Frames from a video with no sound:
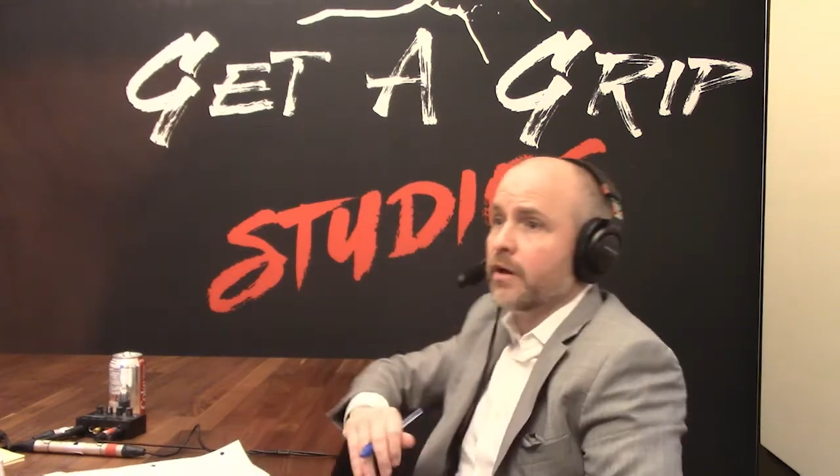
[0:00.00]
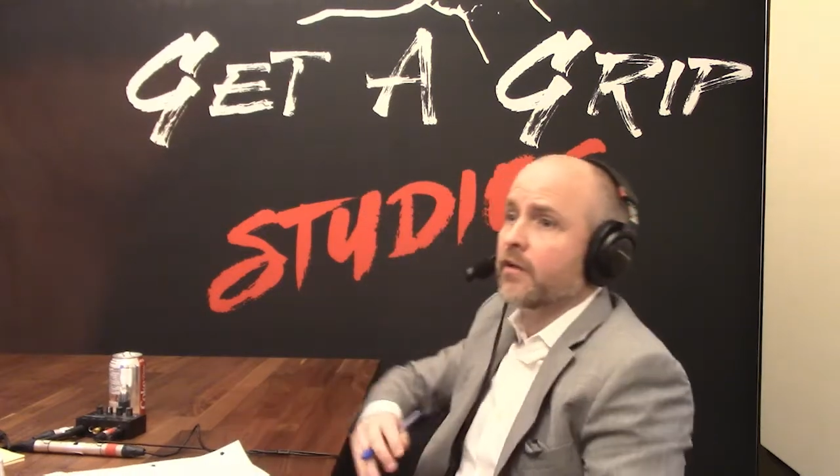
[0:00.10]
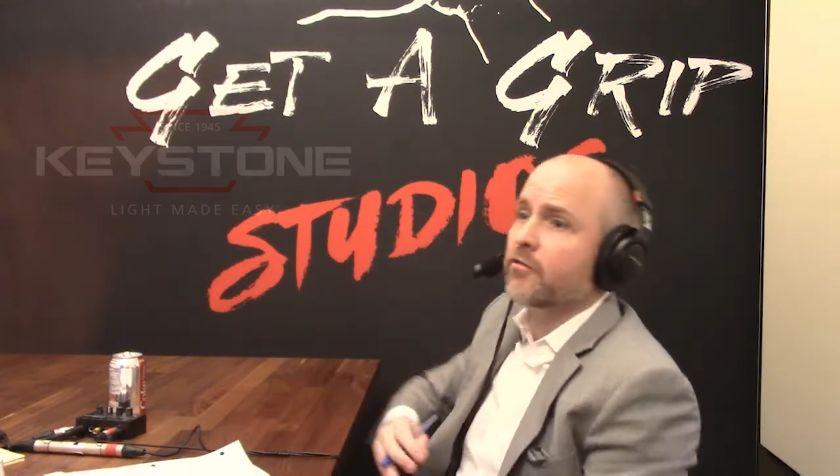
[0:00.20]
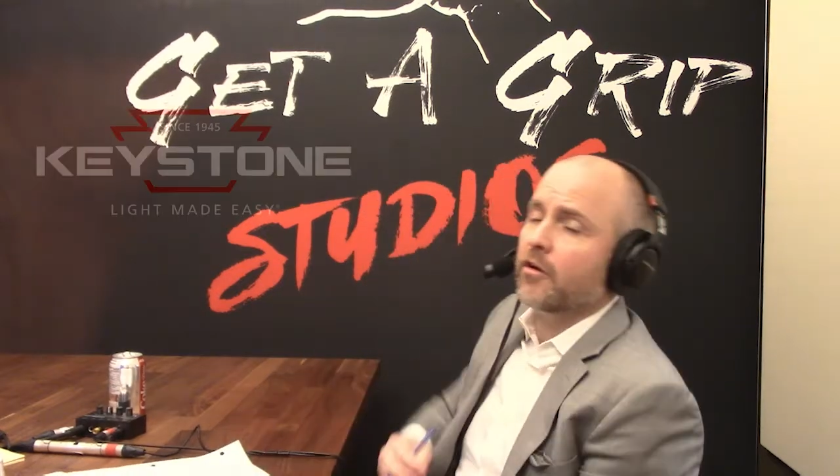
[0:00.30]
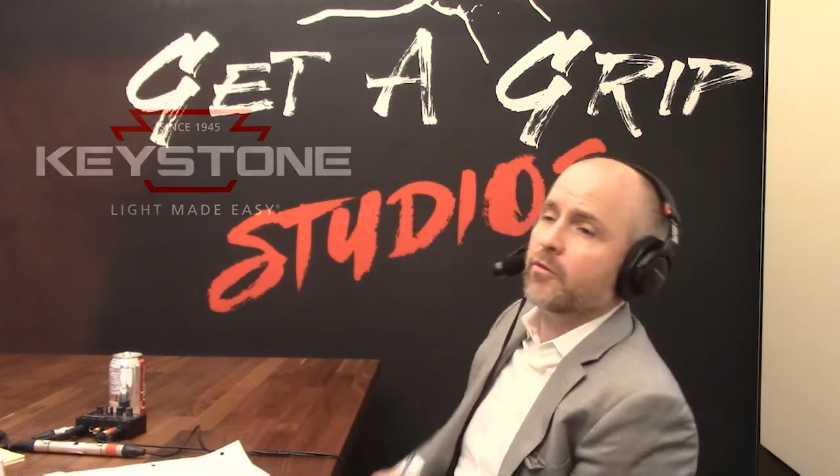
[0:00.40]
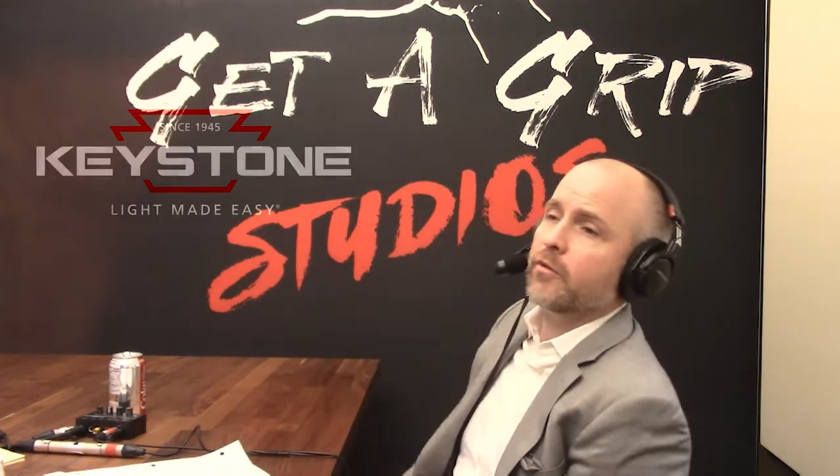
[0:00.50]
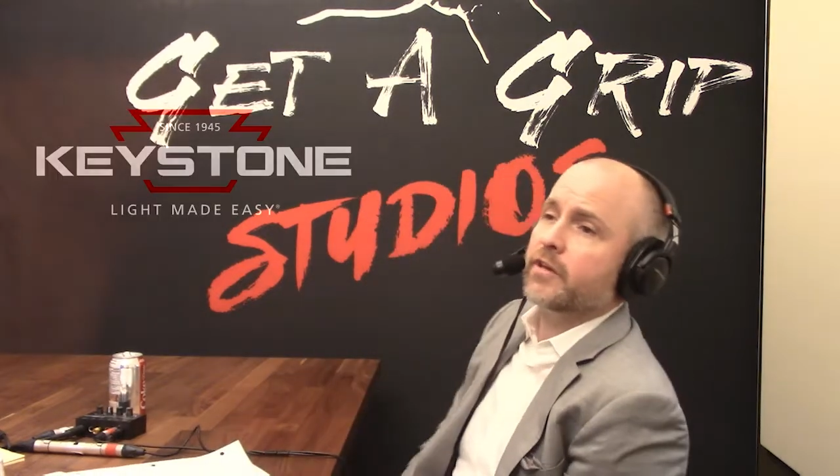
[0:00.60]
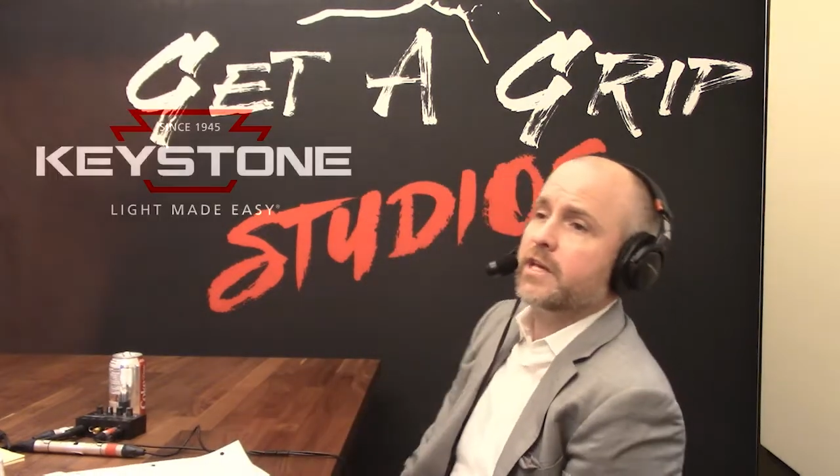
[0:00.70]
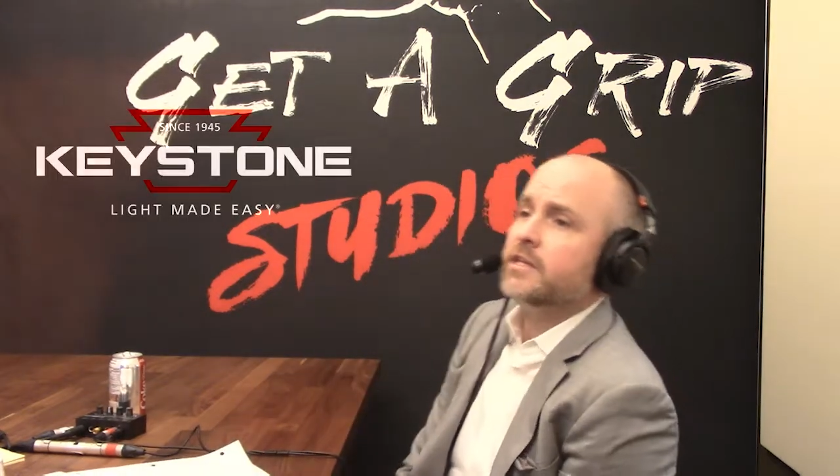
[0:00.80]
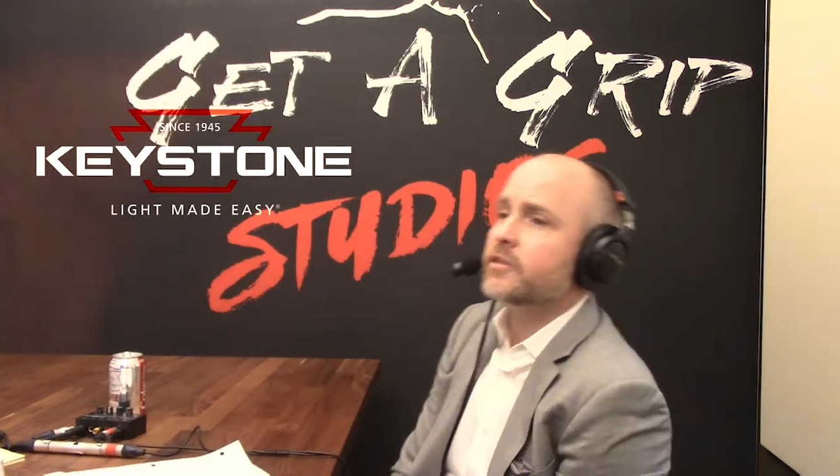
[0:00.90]
And it's starting with
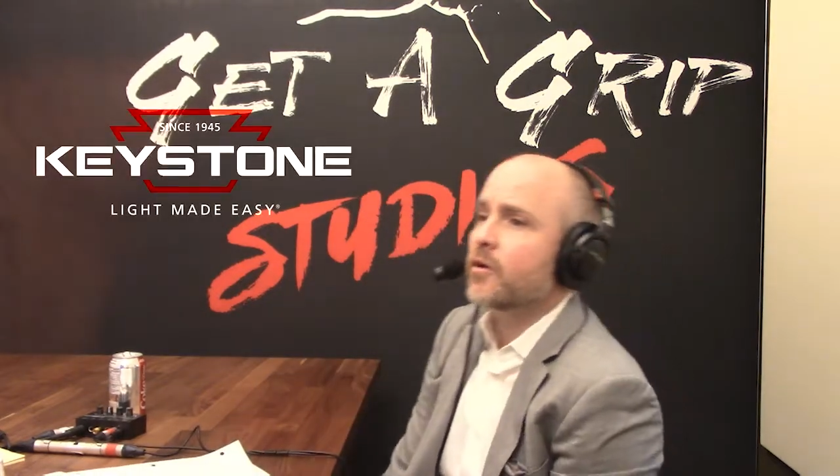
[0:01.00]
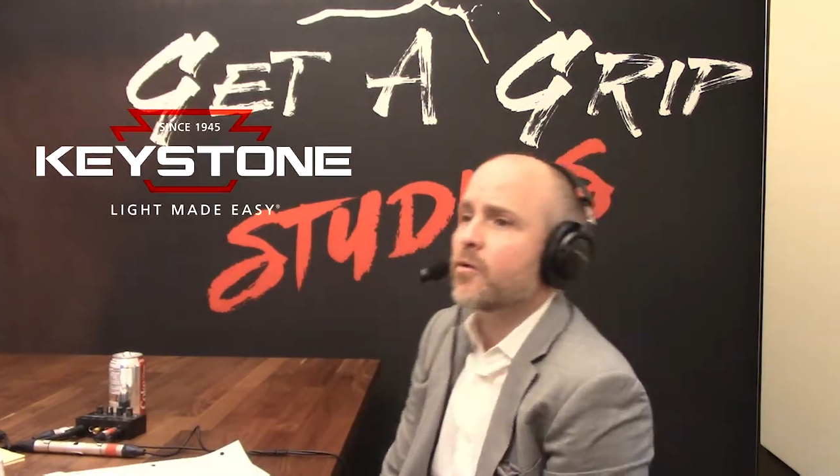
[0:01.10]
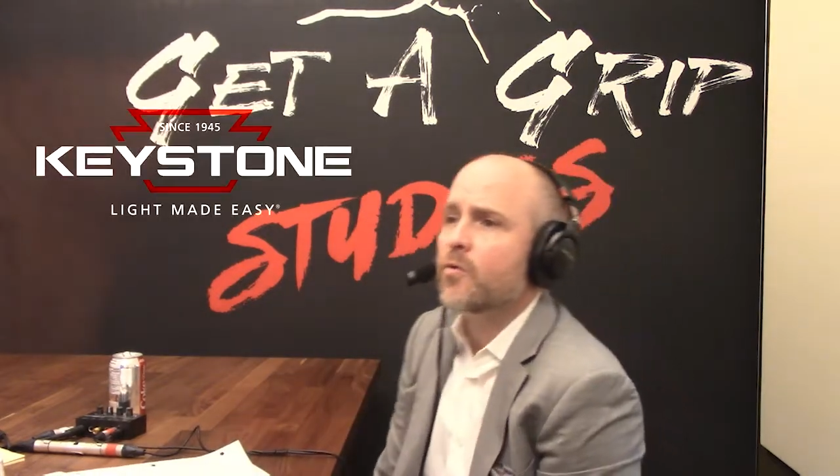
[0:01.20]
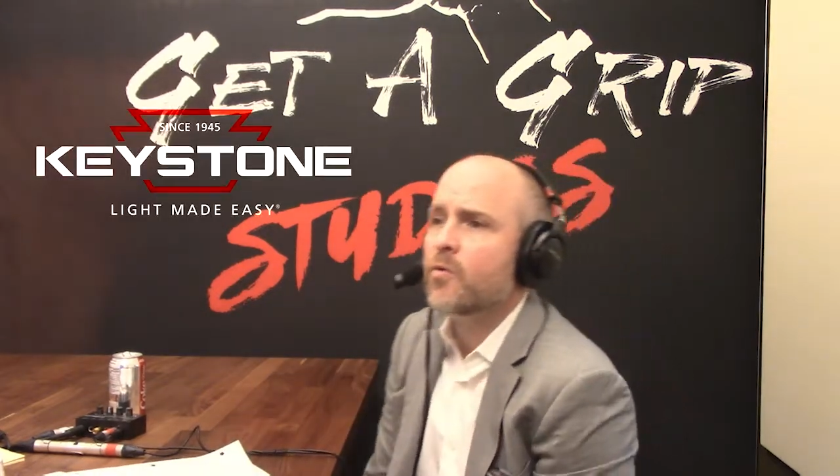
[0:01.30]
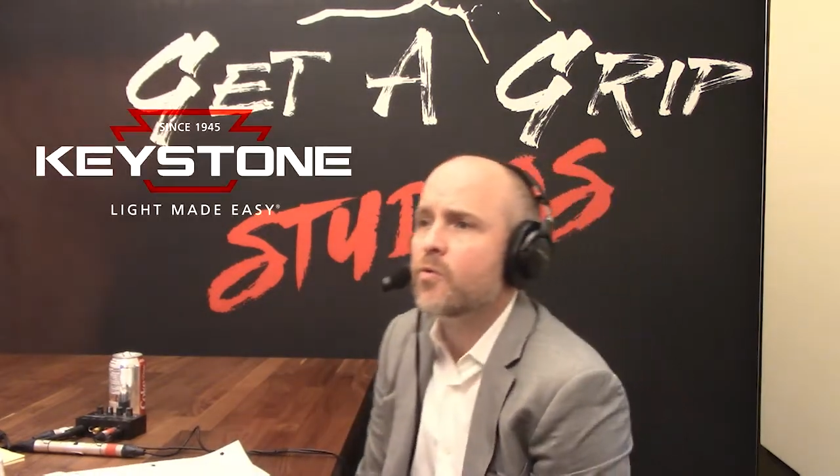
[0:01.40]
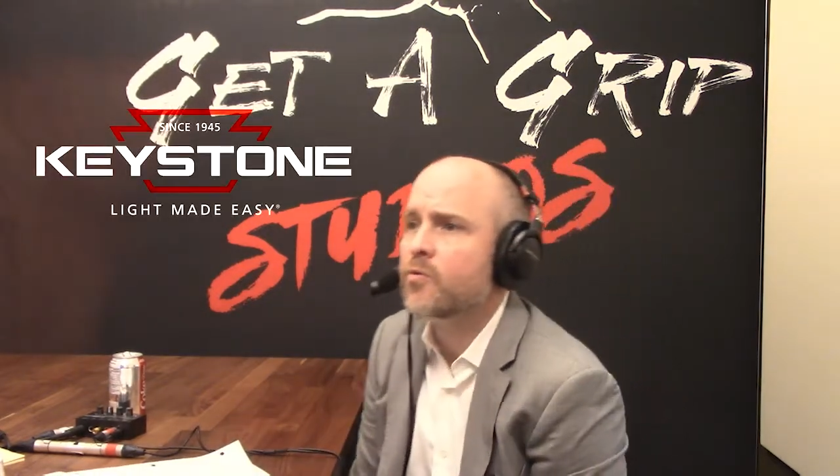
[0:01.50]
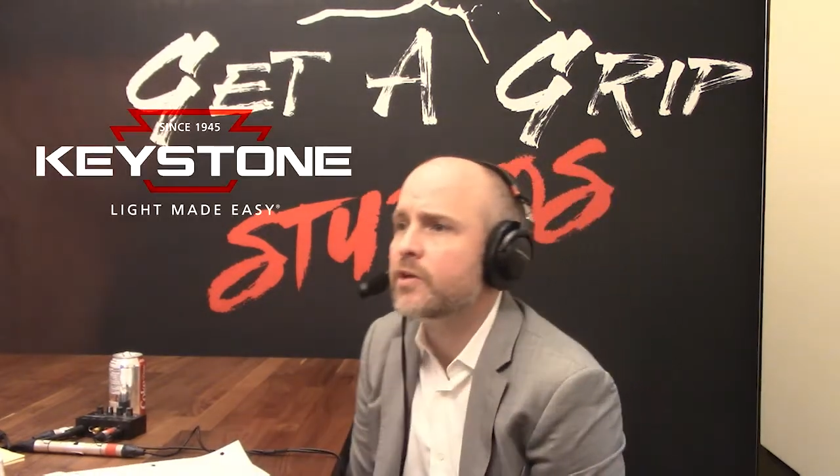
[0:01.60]
Keystone